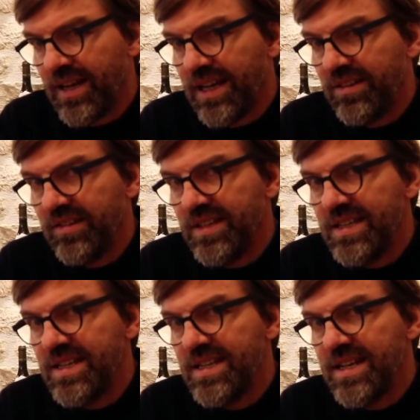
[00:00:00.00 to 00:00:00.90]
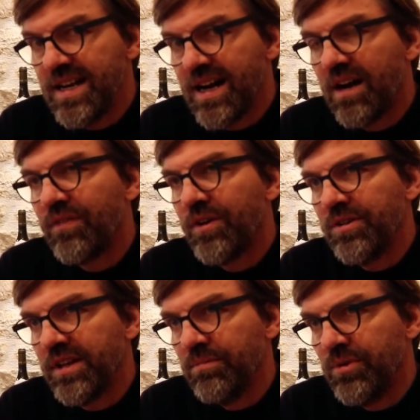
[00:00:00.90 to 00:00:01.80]
and see how far
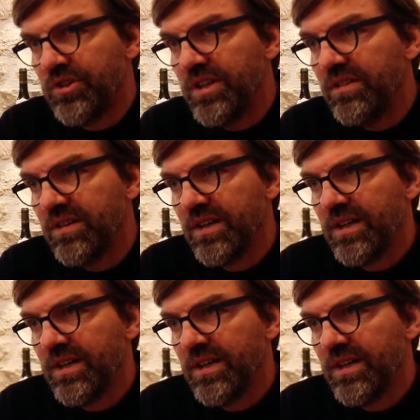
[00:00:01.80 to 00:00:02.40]
you can push it.